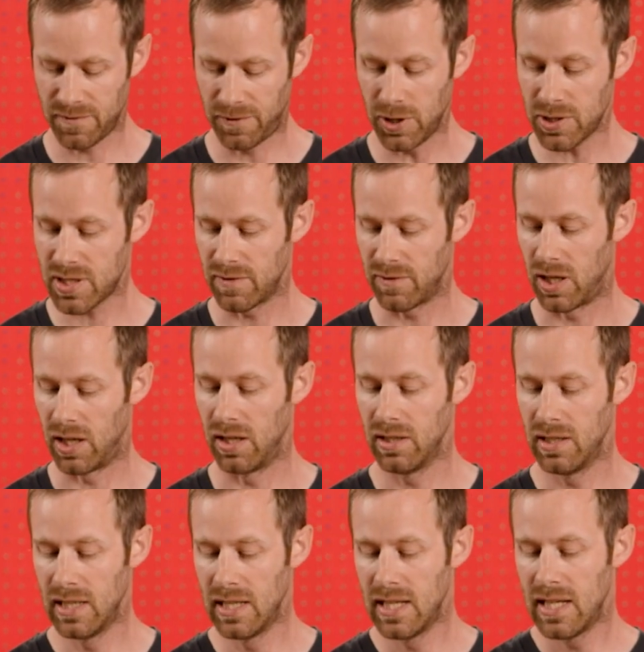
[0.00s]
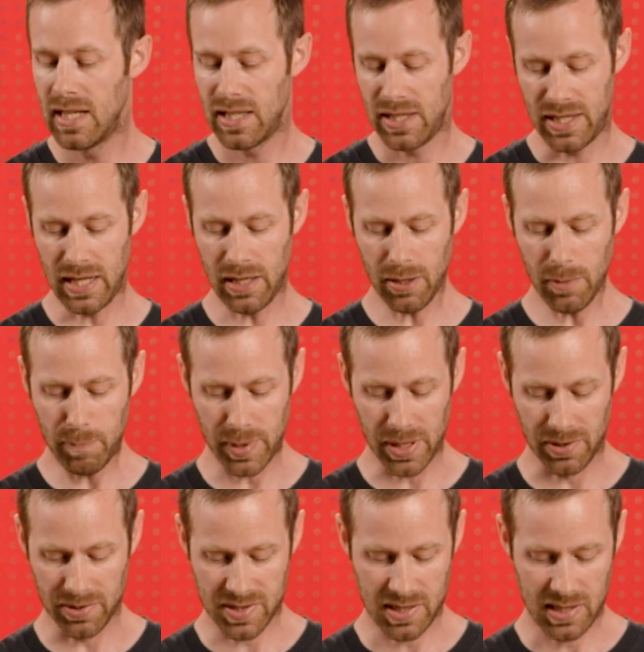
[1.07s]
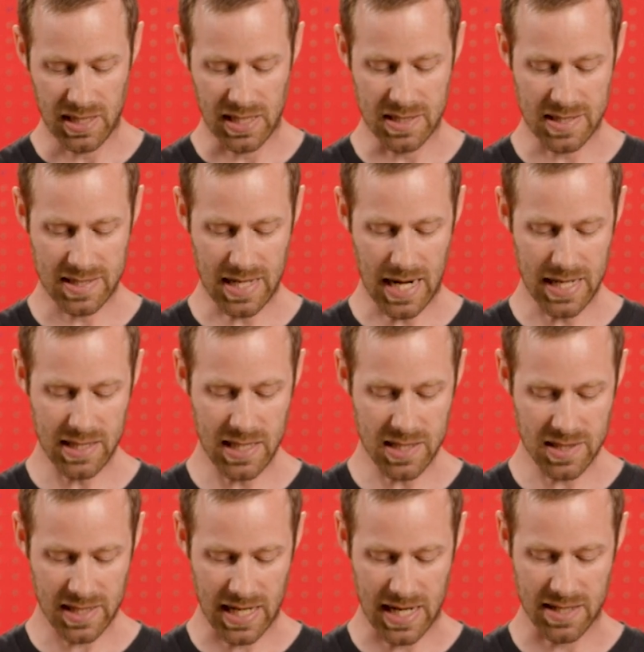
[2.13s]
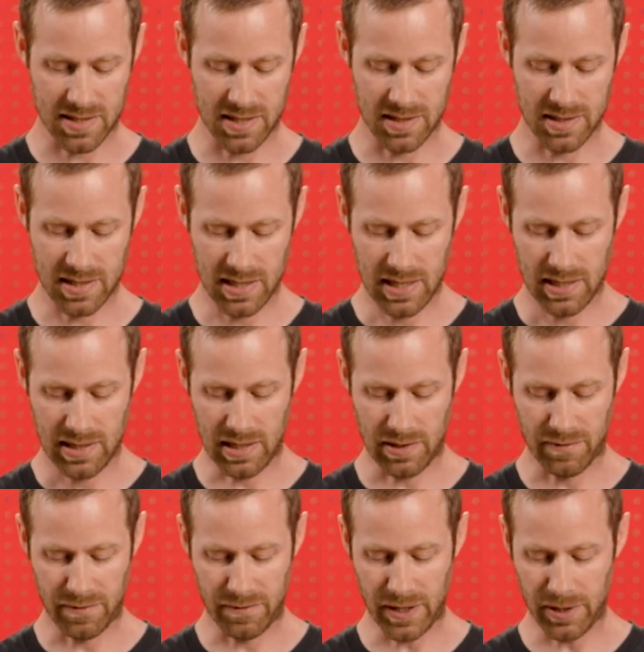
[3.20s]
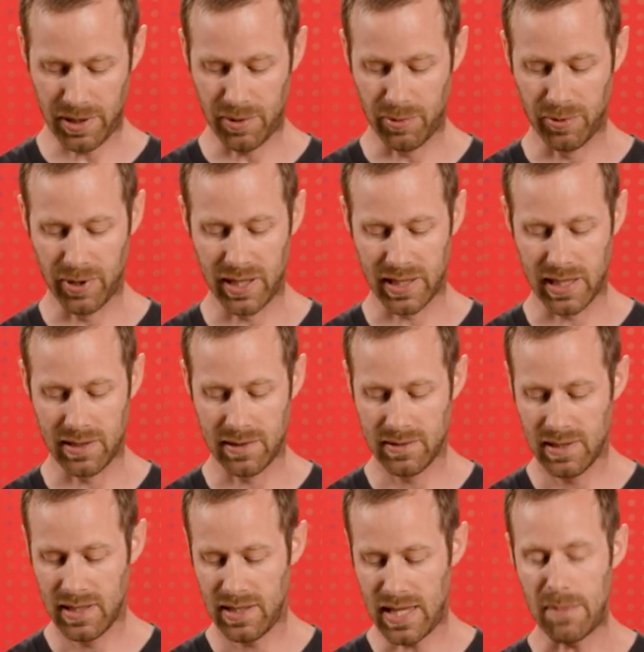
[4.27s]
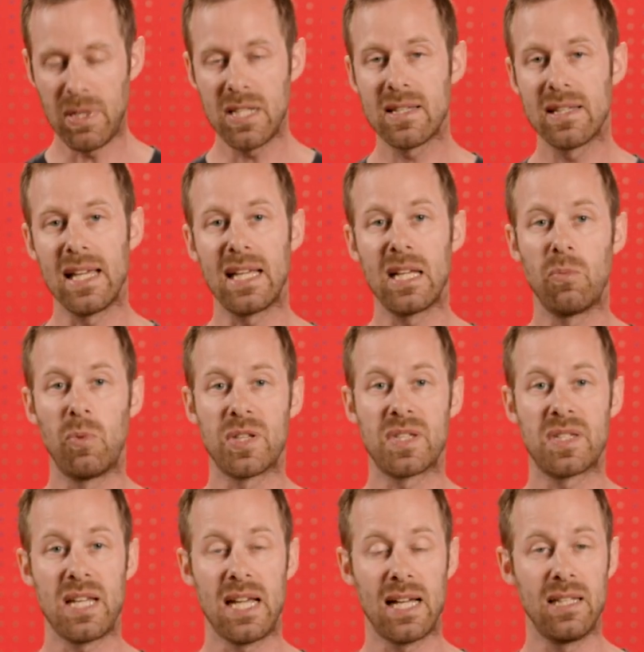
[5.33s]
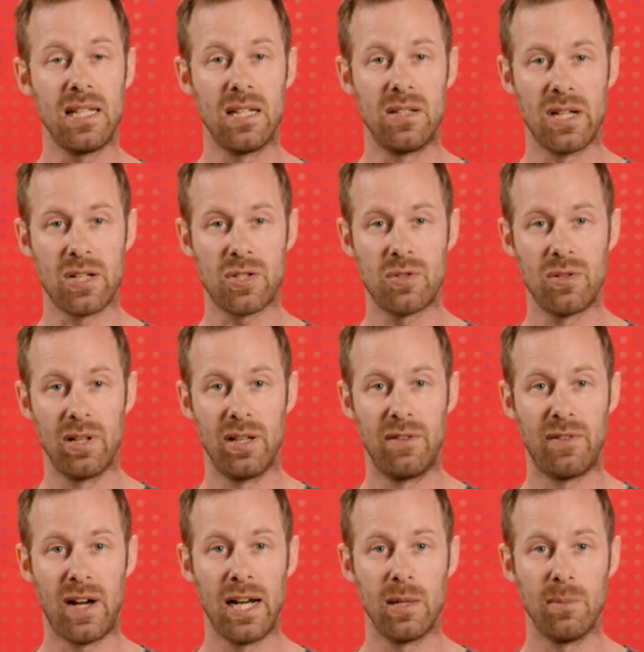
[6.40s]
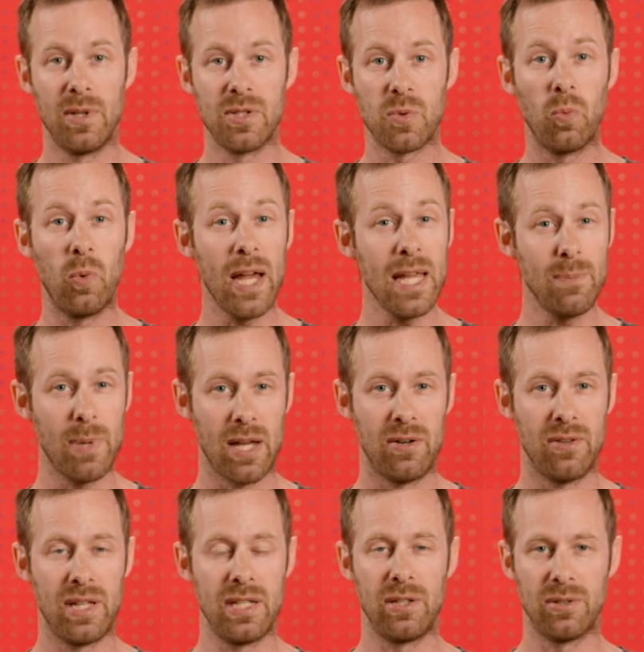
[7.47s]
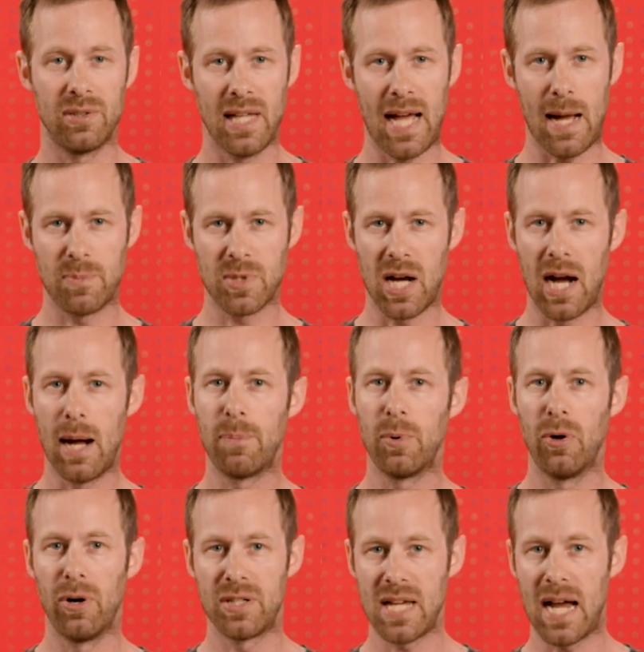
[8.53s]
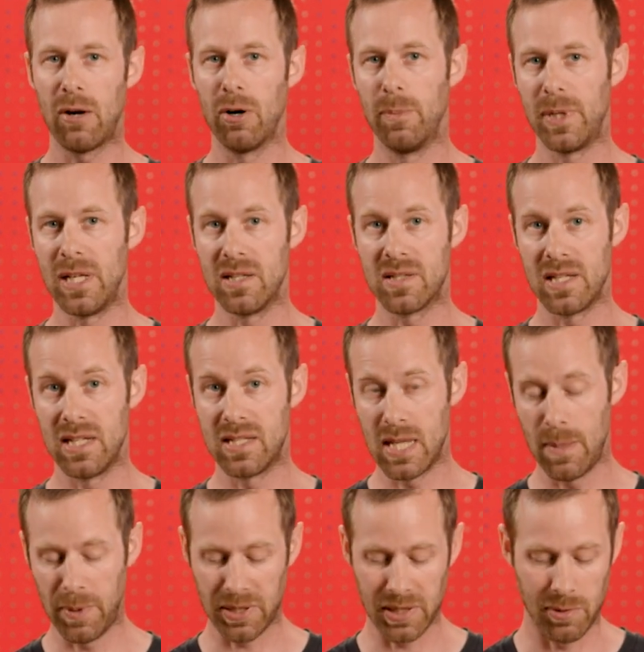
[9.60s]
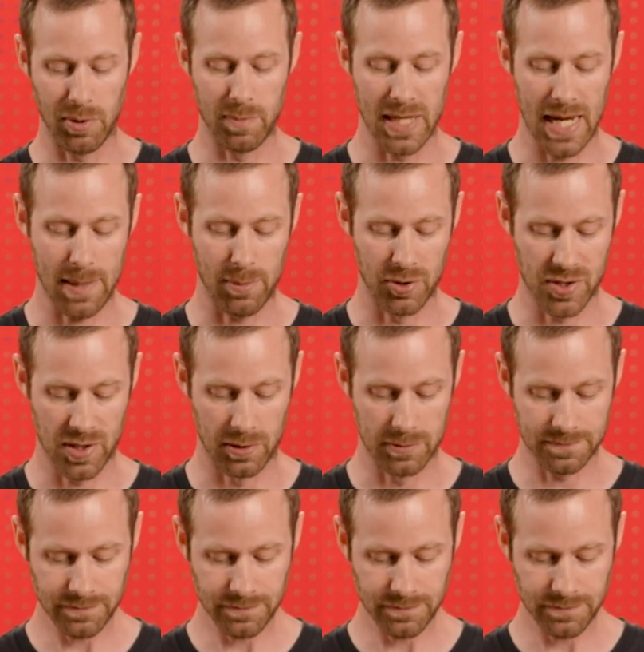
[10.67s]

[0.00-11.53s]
First of all, they're built inside these cases that are very rugged. That means that they can withstand the industrial environments way better than your laptop or a tower PC typically would be able to.